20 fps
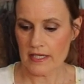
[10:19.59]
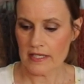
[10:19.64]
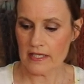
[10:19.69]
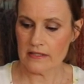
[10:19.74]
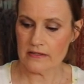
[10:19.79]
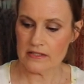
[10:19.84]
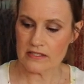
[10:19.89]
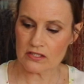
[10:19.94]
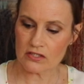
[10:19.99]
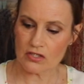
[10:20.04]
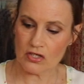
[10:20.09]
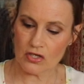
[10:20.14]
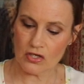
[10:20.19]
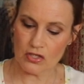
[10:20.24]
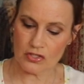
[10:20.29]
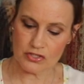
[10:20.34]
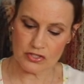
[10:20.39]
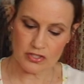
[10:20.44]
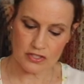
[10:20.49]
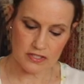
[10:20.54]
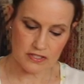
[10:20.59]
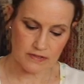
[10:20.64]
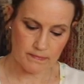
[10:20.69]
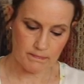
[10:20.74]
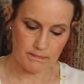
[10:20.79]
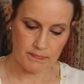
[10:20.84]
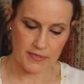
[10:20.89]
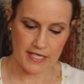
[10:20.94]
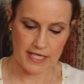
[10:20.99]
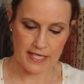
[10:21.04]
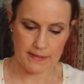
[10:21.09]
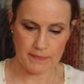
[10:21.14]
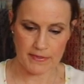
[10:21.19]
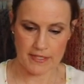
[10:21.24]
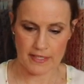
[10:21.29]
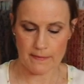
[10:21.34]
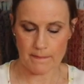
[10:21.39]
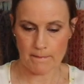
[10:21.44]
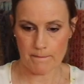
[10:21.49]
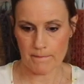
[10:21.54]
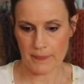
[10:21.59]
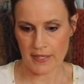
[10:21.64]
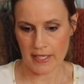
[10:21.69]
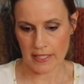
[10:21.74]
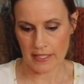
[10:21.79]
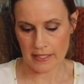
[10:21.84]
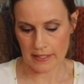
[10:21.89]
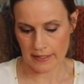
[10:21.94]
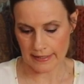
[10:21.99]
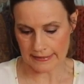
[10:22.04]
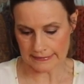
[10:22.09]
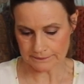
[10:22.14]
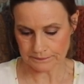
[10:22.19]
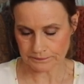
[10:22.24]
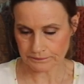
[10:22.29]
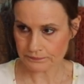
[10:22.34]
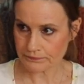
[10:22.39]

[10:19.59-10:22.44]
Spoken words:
in this gorgeous baby pink.